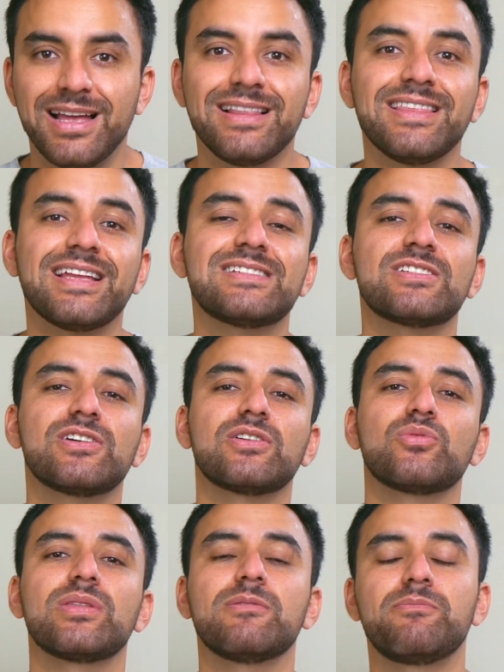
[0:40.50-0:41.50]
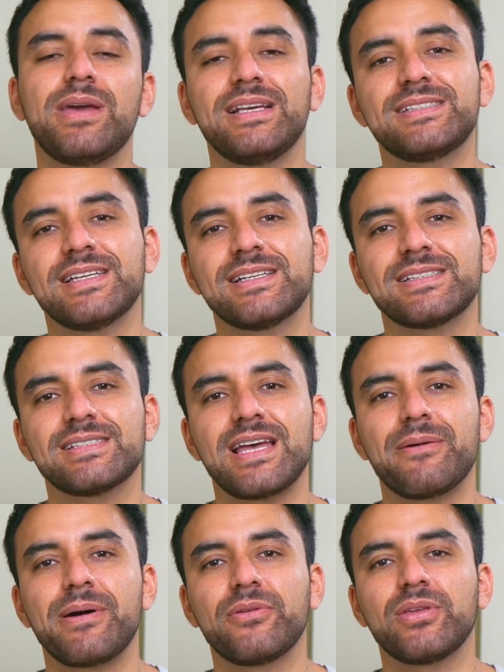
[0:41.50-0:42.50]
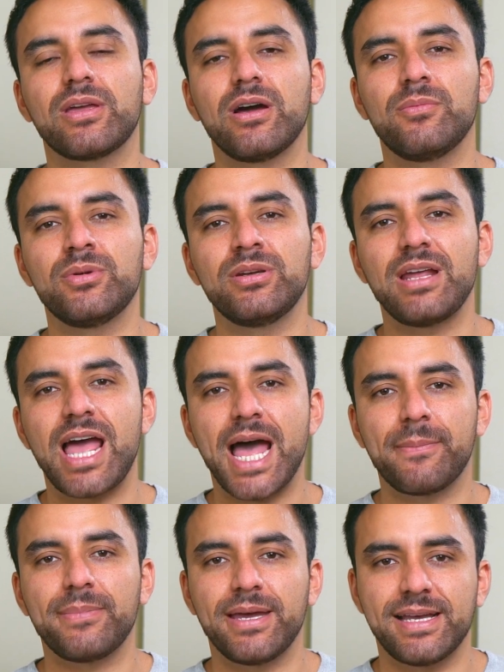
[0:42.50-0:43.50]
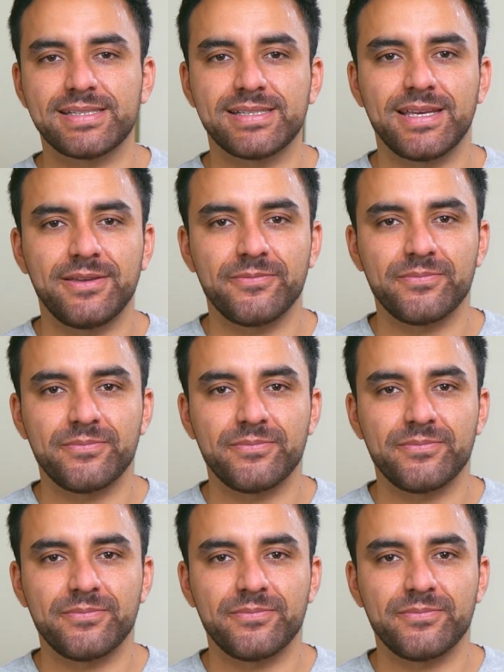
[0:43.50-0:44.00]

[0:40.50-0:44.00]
Let's start with the basics about the Common App essay.